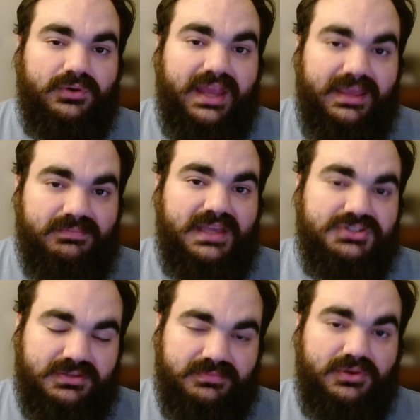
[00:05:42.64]
for a
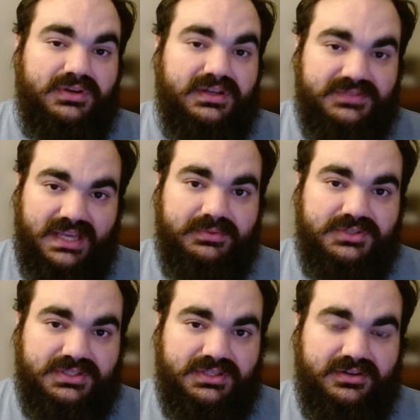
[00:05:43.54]
major component of
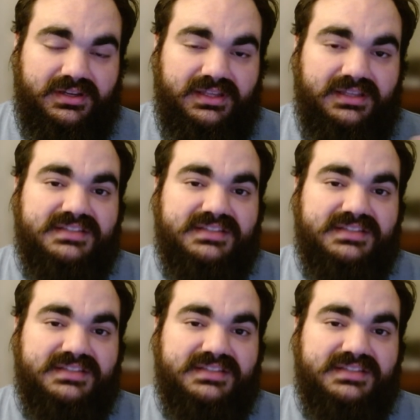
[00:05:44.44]
cybersecurity.